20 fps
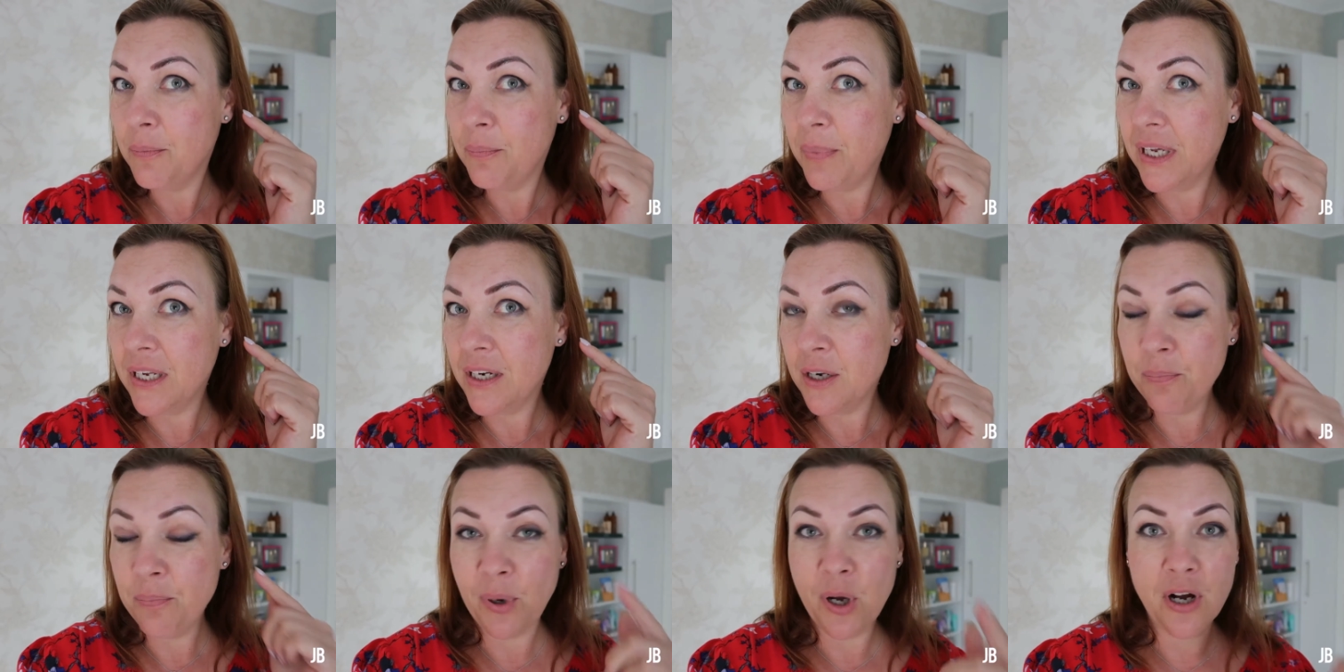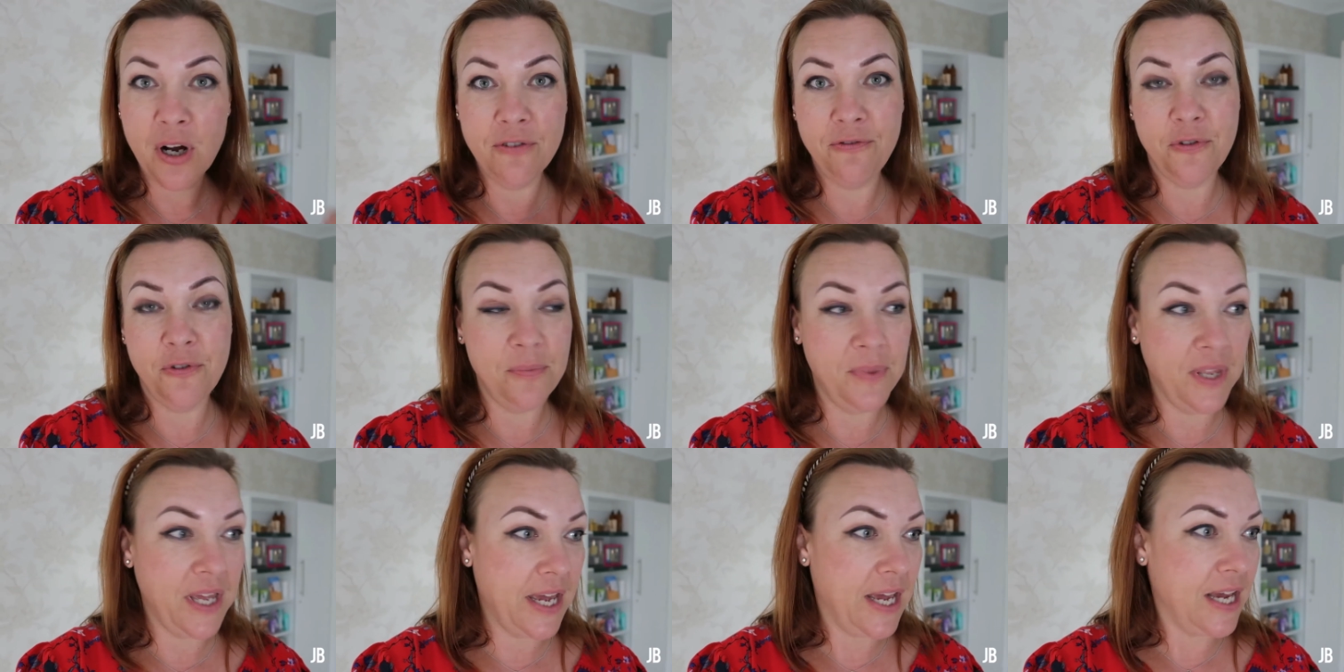But apart
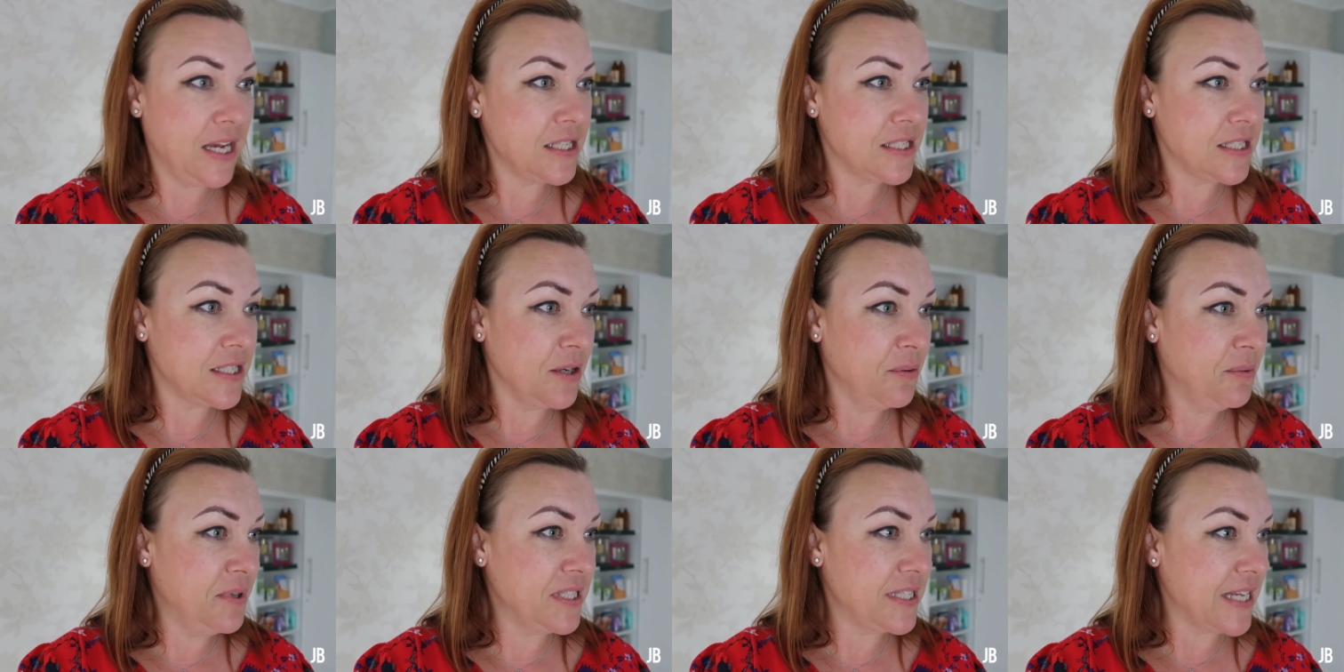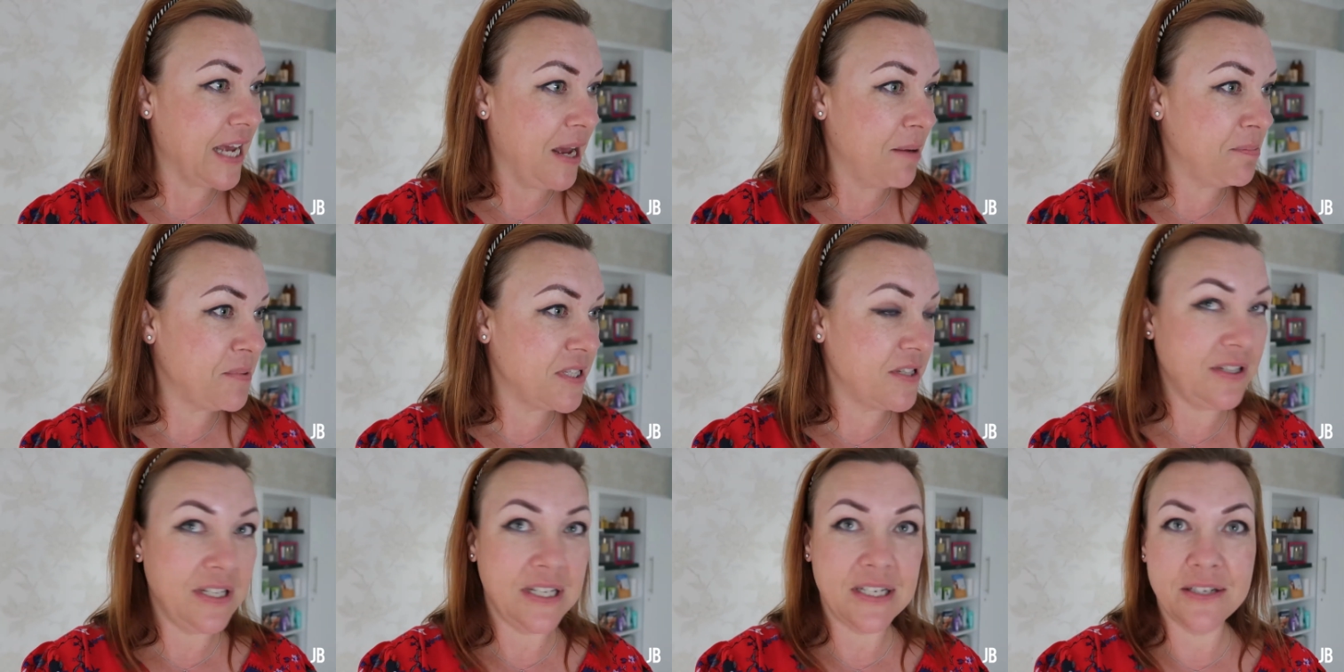from that, it was
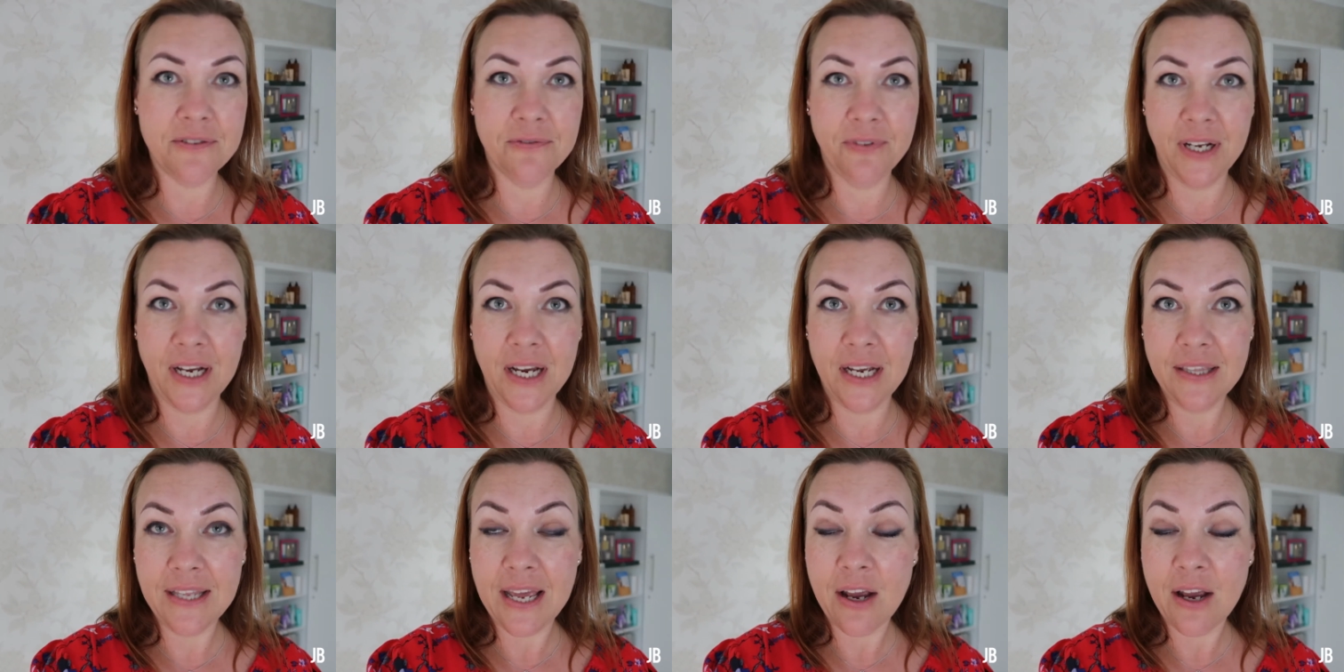absolutely divine.